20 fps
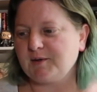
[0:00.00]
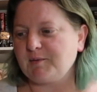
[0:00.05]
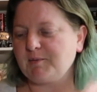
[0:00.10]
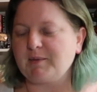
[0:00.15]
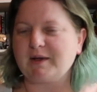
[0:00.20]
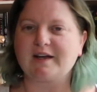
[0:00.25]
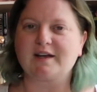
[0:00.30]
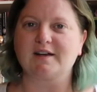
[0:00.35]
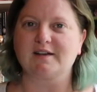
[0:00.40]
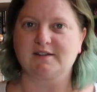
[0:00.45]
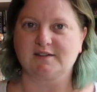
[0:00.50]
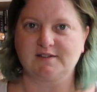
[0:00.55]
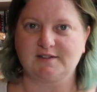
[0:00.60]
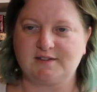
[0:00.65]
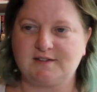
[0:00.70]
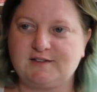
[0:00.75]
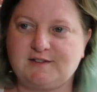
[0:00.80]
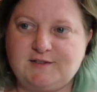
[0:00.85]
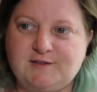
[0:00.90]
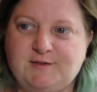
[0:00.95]

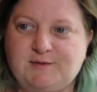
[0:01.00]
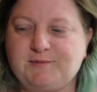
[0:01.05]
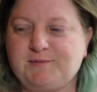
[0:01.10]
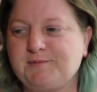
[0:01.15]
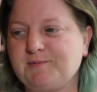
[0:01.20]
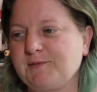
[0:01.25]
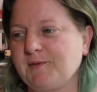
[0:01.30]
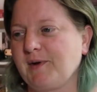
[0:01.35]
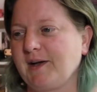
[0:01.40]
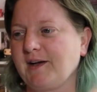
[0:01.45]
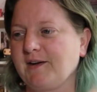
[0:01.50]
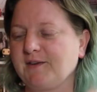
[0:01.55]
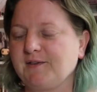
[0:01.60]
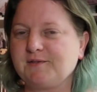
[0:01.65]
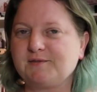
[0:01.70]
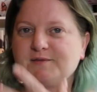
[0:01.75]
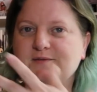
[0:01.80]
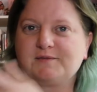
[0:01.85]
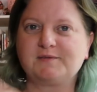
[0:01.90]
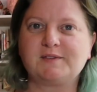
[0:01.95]
Because, well,
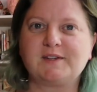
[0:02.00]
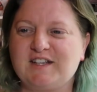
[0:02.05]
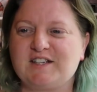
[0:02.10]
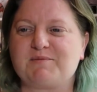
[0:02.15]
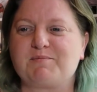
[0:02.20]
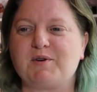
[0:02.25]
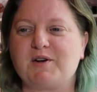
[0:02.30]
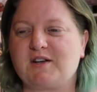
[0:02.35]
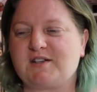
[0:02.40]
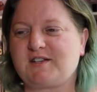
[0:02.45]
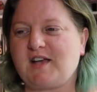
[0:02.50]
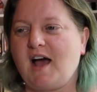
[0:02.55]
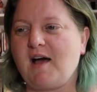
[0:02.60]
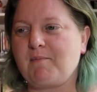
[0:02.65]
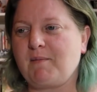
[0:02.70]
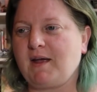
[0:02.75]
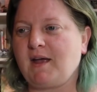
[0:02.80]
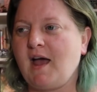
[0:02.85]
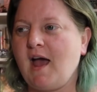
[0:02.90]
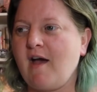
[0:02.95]
this book's got
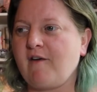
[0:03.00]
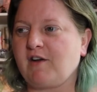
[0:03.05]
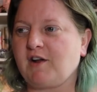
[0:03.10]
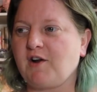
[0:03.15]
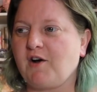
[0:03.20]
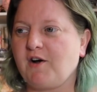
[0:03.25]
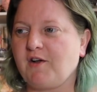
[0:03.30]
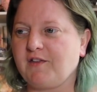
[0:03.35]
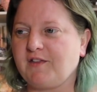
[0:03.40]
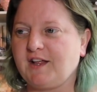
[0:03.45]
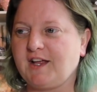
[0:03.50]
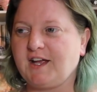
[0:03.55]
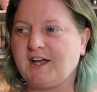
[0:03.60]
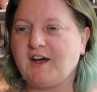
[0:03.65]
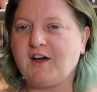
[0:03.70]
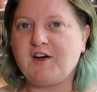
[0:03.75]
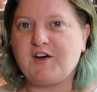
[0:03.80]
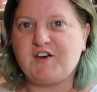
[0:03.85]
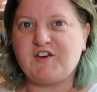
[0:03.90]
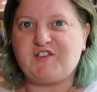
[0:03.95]
me having all the
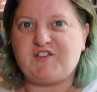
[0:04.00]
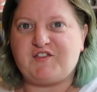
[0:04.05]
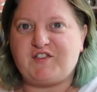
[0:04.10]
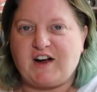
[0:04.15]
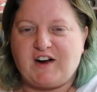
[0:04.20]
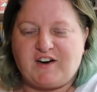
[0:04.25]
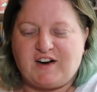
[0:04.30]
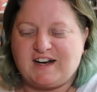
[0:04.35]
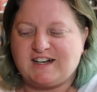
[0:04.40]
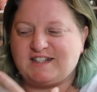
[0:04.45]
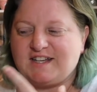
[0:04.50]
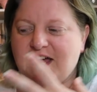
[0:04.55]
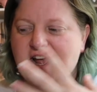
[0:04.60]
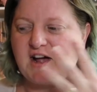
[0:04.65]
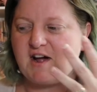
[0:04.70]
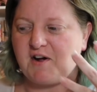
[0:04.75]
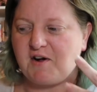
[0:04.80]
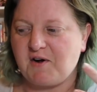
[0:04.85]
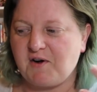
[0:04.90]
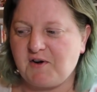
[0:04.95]
fairy
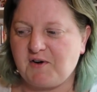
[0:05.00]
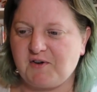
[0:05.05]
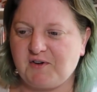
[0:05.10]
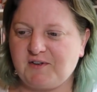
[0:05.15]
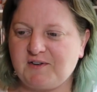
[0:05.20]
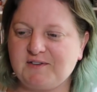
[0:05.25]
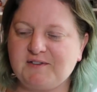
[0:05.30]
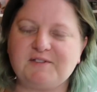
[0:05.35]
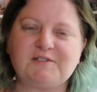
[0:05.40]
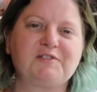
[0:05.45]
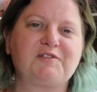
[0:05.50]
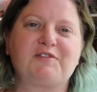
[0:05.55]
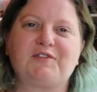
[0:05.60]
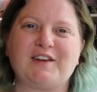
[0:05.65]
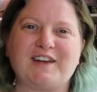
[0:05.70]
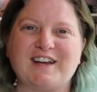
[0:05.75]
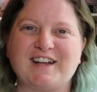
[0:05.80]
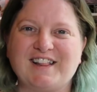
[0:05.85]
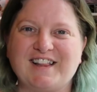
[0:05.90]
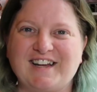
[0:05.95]
tale
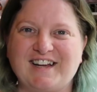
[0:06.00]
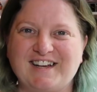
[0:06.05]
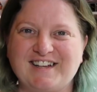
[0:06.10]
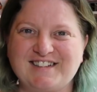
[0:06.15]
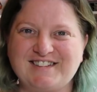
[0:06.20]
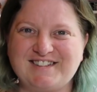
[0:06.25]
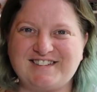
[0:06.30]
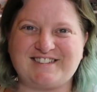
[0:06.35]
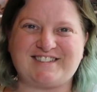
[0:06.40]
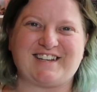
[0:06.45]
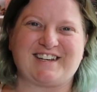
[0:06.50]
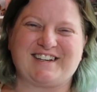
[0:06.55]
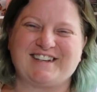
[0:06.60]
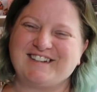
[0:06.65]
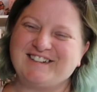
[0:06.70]
feelings.